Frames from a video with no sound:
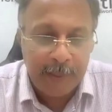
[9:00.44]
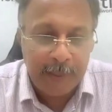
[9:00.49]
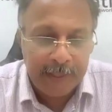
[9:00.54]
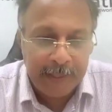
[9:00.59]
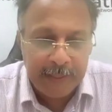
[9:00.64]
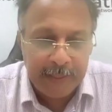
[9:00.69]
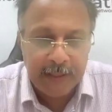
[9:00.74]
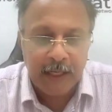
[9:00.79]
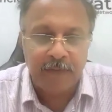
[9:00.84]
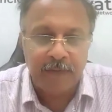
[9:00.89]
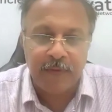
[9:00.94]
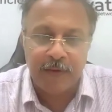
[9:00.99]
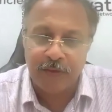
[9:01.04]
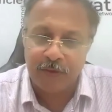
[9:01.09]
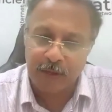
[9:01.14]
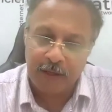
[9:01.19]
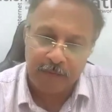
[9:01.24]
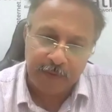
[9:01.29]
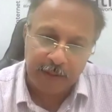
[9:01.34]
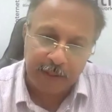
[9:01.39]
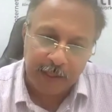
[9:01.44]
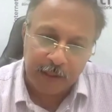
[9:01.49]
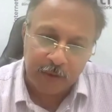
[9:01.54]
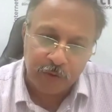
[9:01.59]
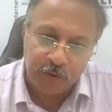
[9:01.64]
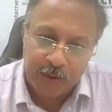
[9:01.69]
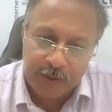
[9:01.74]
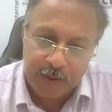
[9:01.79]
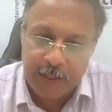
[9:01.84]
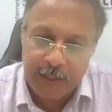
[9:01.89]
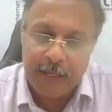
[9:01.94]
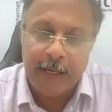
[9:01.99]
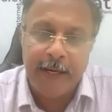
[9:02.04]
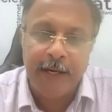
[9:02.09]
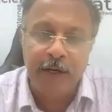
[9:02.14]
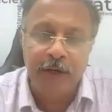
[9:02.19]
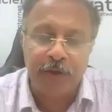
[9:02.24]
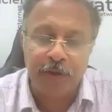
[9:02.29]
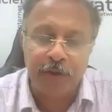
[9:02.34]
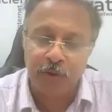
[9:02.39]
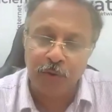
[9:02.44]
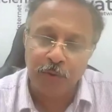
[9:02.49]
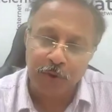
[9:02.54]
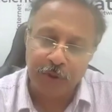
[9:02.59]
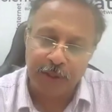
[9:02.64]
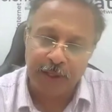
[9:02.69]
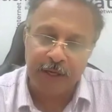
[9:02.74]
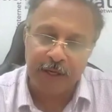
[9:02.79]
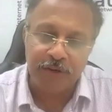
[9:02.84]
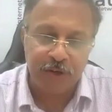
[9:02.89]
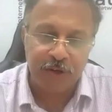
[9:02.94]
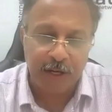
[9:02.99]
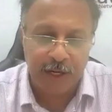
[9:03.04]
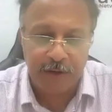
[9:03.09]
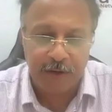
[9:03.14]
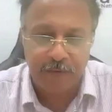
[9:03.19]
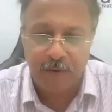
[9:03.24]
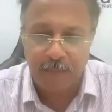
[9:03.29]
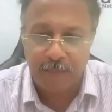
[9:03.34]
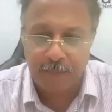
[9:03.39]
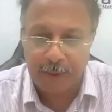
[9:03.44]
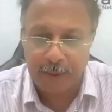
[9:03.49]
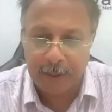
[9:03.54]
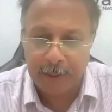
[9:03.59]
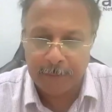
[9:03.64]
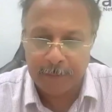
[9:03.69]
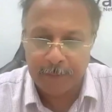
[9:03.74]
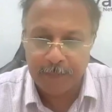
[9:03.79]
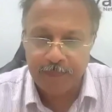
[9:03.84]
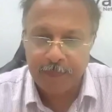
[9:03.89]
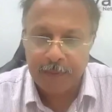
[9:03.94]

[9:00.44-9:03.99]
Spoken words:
of meeting that we send. We'll also send the link to you. You can share it from there.